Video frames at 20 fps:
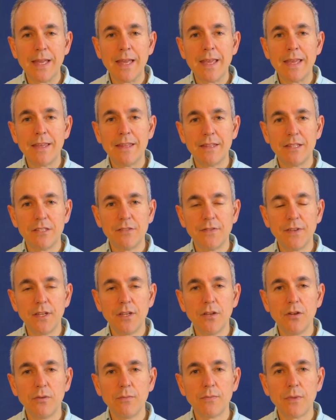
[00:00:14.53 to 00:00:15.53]
In this
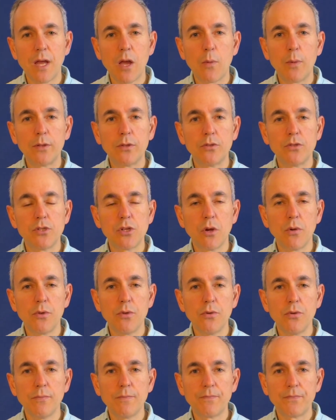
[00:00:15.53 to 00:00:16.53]
video, I want to show
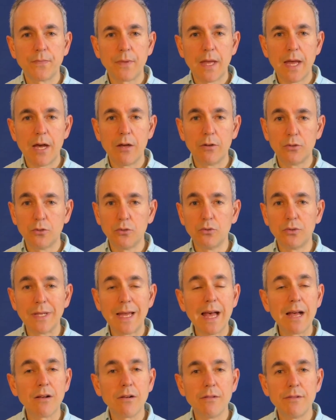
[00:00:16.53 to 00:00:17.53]
you how to
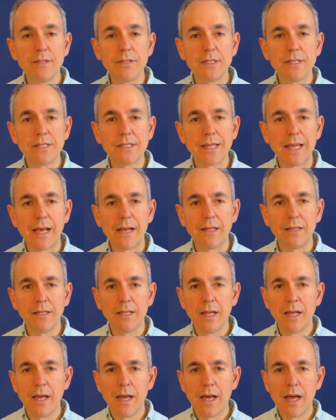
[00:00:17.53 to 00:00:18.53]
tackle this style,
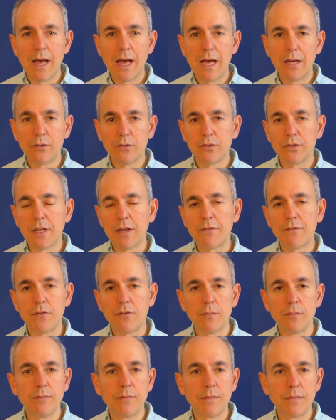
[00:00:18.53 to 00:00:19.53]
how to start
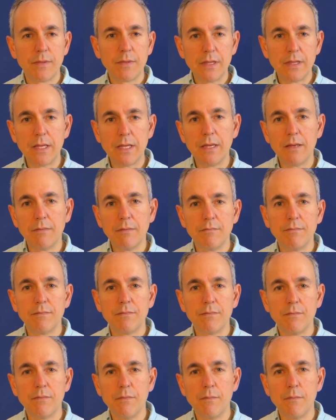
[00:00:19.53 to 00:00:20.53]
from the
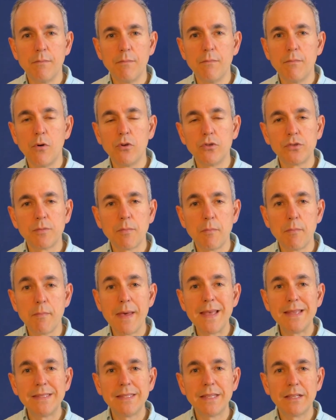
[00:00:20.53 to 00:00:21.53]
most
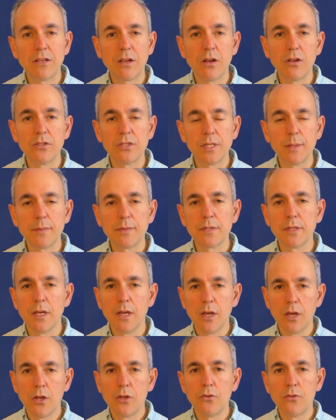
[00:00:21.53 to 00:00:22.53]
basic concepts
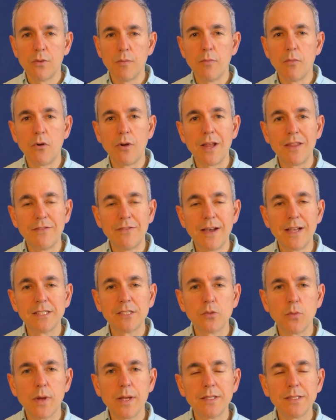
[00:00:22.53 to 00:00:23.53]
to the more advanced
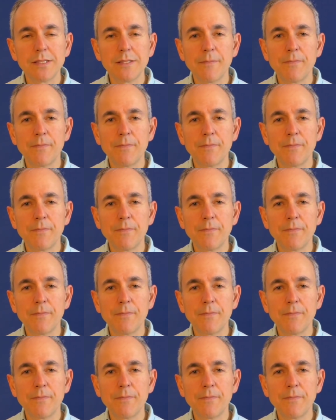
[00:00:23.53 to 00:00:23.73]
ones,